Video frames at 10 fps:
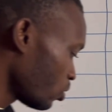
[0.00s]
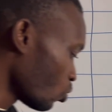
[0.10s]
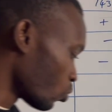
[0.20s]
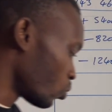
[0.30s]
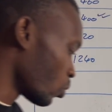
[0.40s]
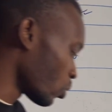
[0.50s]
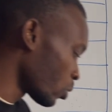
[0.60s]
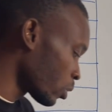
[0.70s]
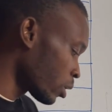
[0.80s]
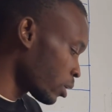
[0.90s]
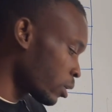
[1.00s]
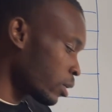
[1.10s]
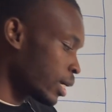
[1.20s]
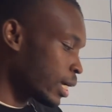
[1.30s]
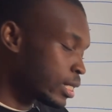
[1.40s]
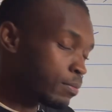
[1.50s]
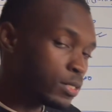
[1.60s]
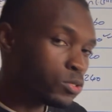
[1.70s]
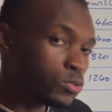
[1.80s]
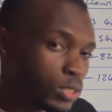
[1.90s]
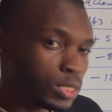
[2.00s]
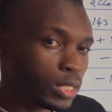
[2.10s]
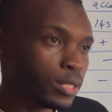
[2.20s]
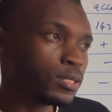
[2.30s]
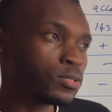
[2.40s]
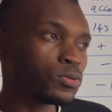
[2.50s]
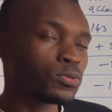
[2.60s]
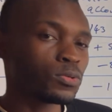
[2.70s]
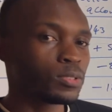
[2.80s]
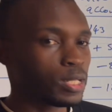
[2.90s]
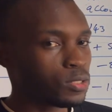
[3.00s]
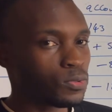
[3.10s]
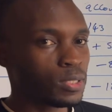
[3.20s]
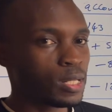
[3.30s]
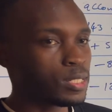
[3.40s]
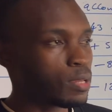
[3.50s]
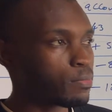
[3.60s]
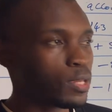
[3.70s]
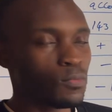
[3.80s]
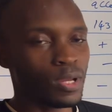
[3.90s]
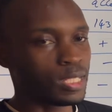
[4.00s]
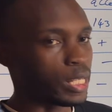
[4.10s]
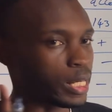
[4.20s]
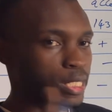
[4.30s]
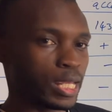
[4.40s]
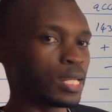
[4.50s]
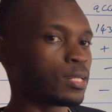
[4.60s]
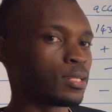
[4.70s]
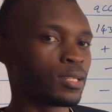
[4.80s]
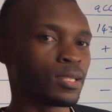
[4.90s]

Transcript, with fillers: note. A debit note and credit note, just know that something was returned,